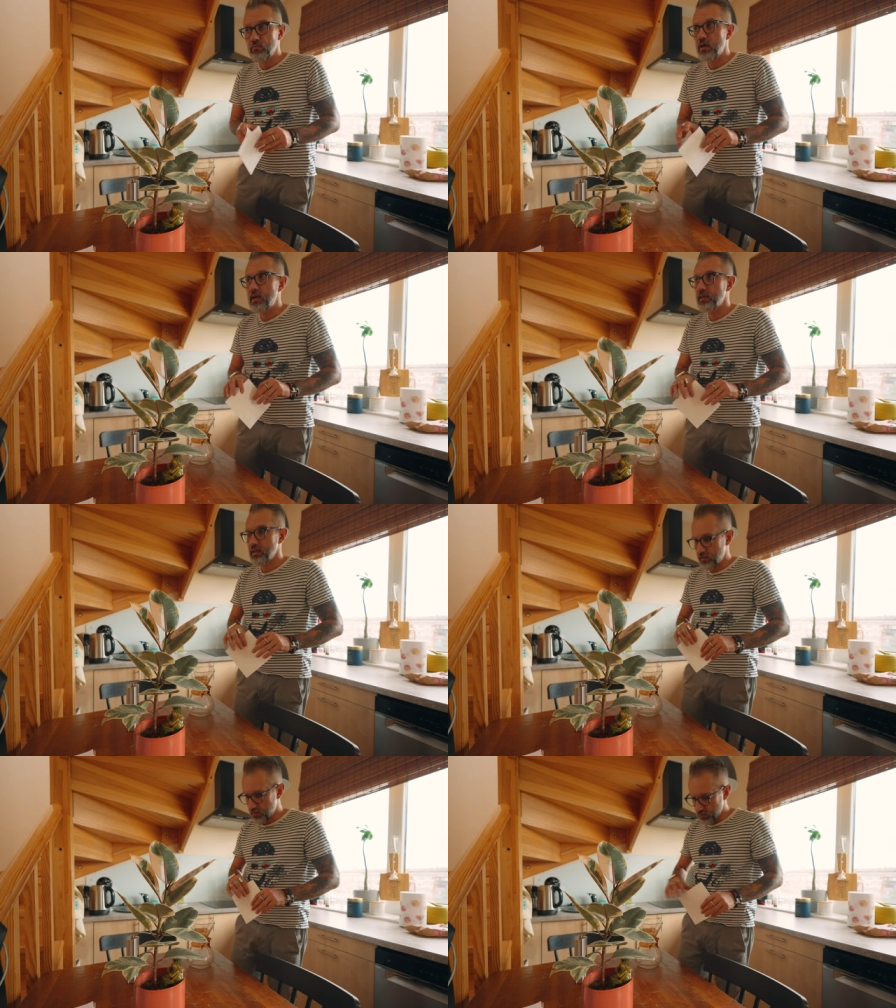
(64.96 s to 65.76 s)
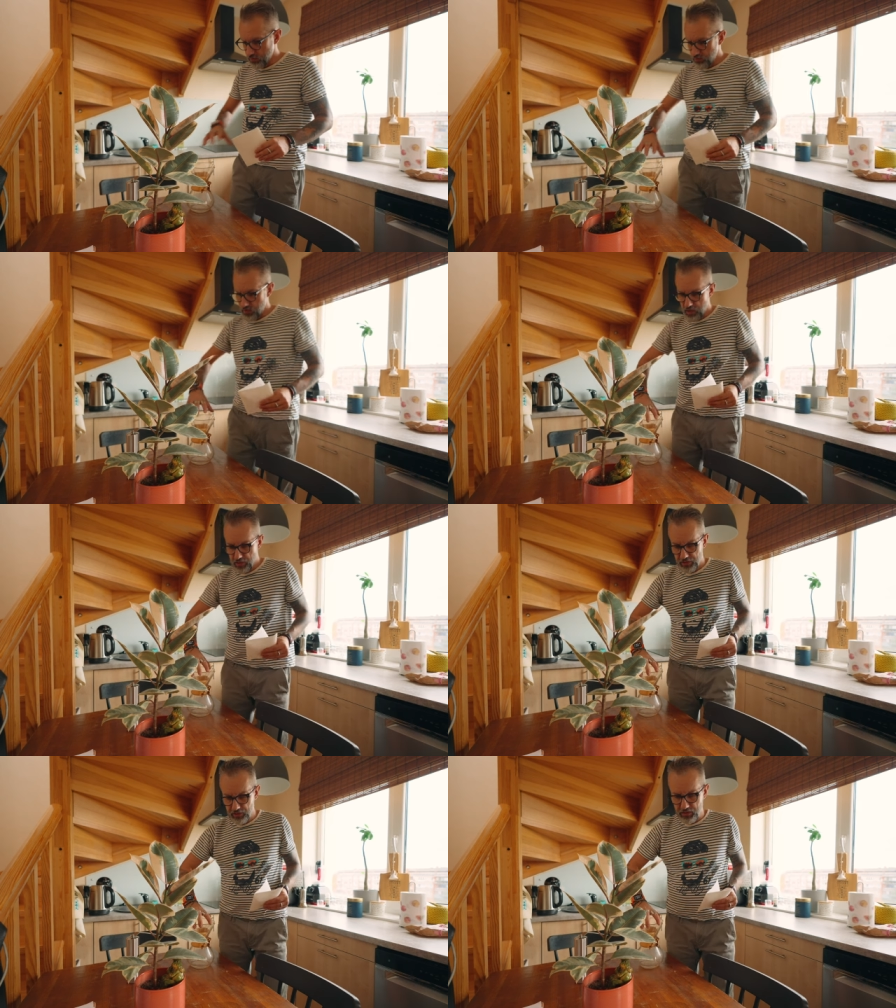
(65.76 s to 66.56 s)
market, you
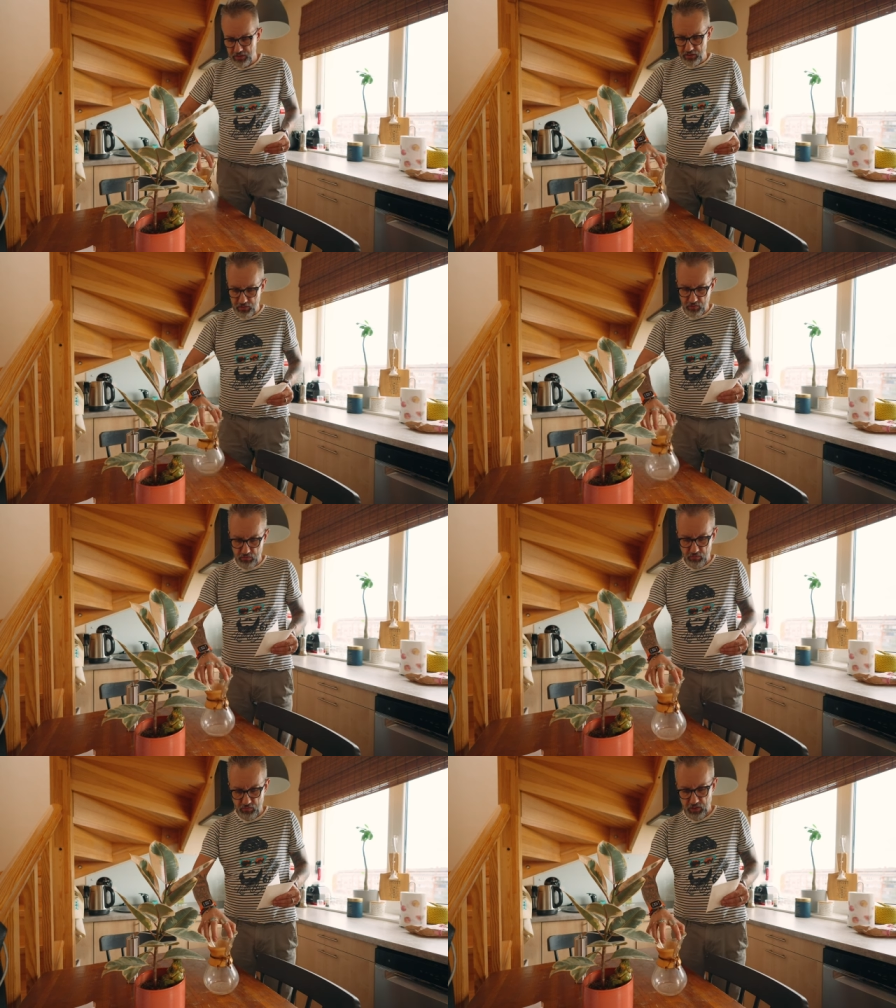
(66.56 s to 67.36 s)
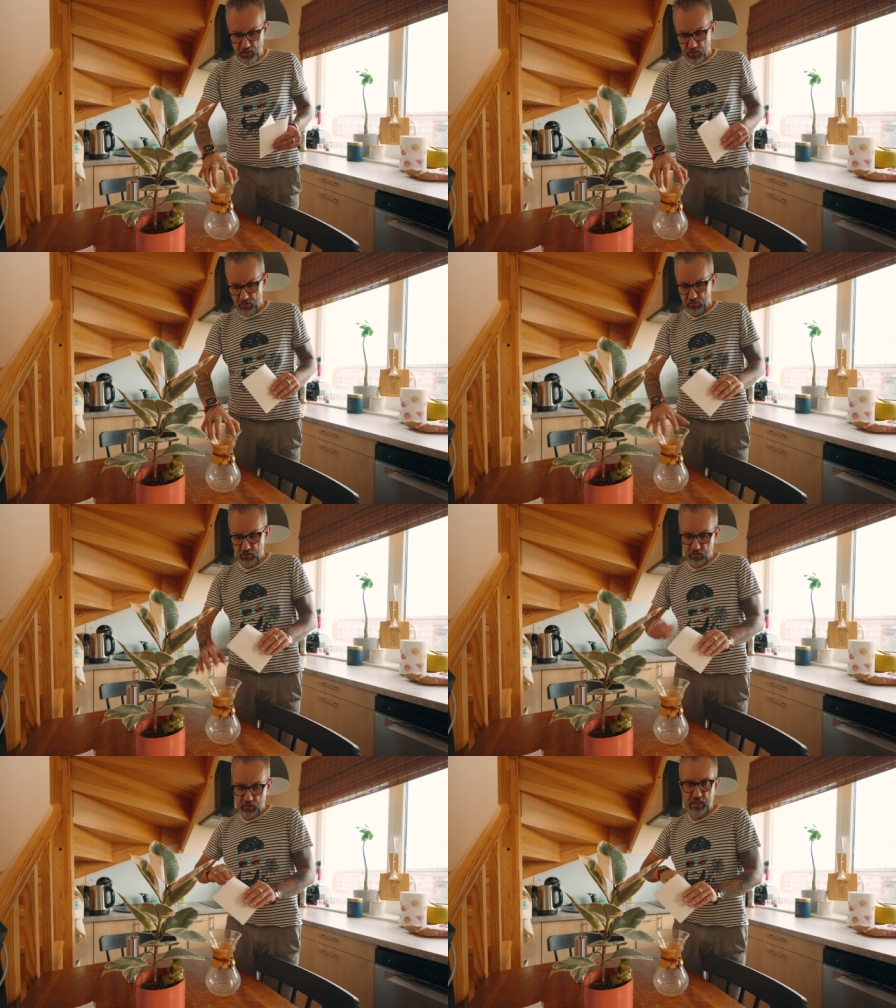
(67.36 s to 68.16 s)
are interested to have
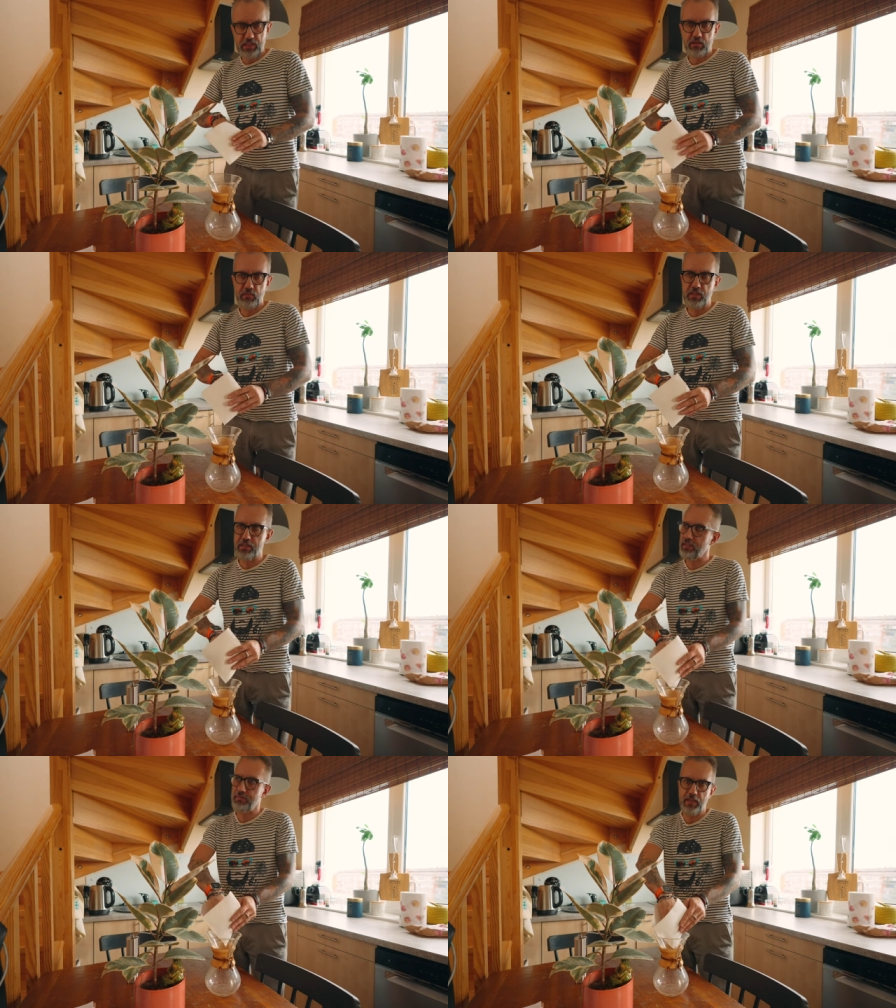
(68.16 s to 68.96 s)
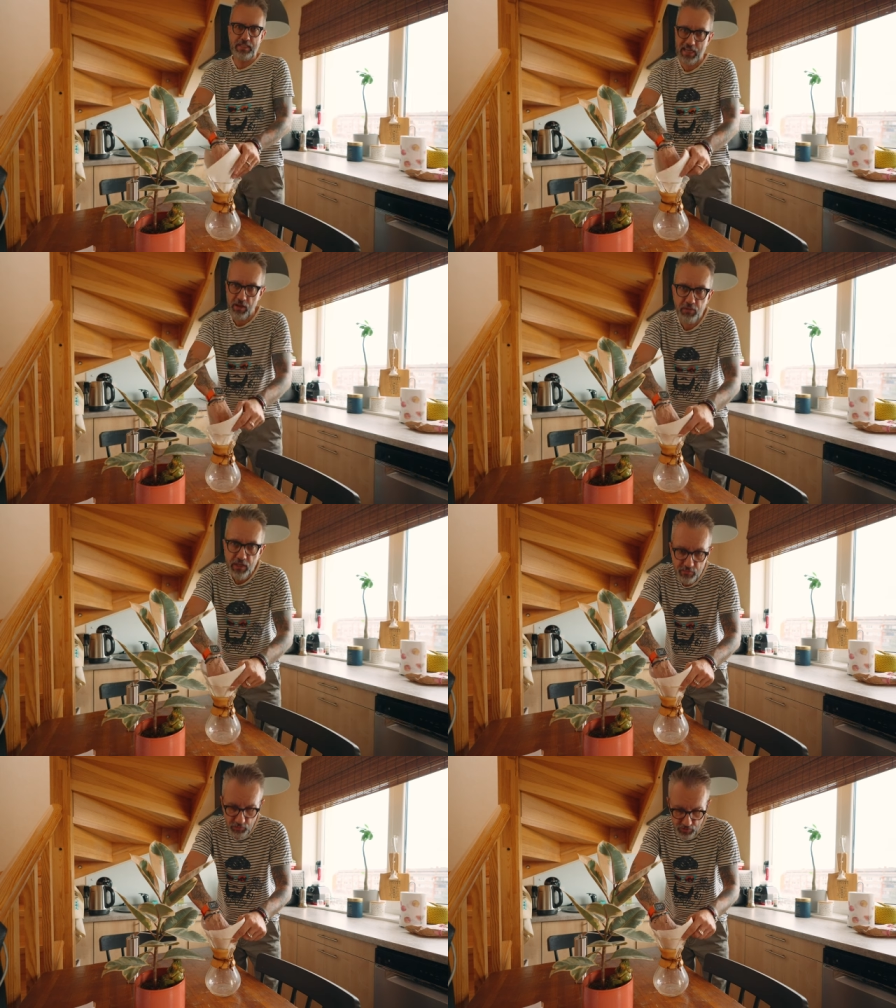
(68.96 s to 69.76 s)
your customers as happy
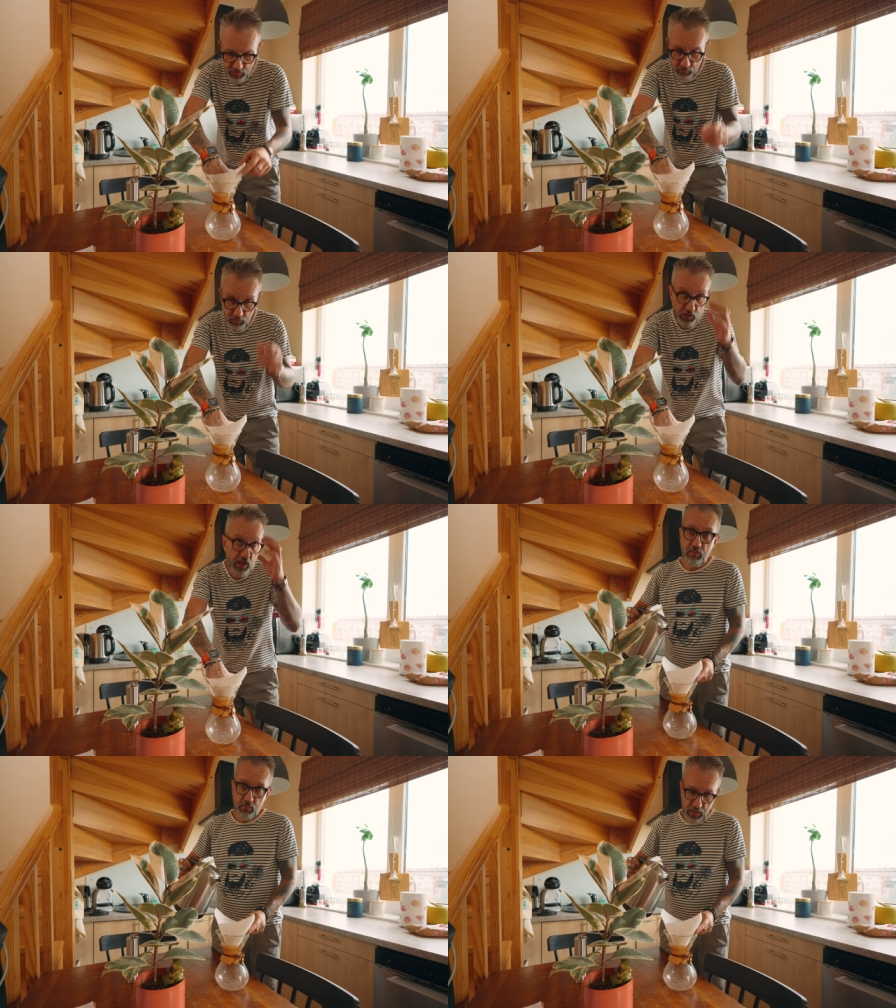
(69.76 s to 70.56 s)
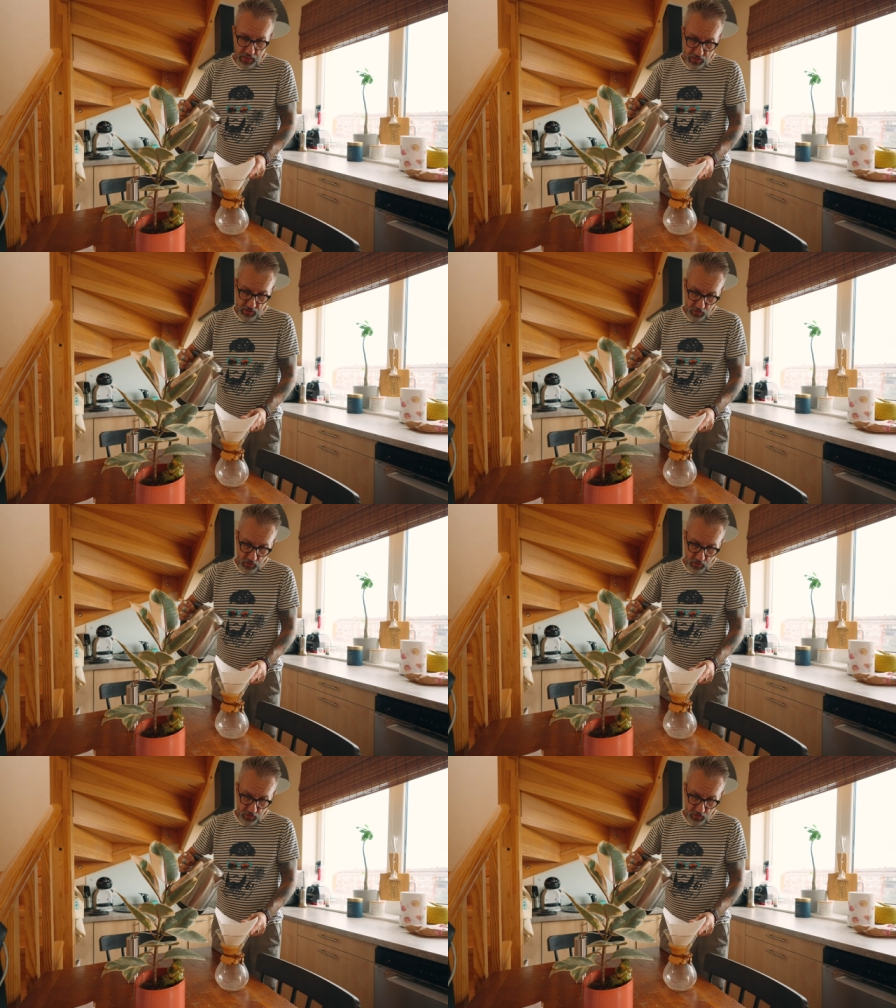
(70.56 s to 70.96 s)
as possible because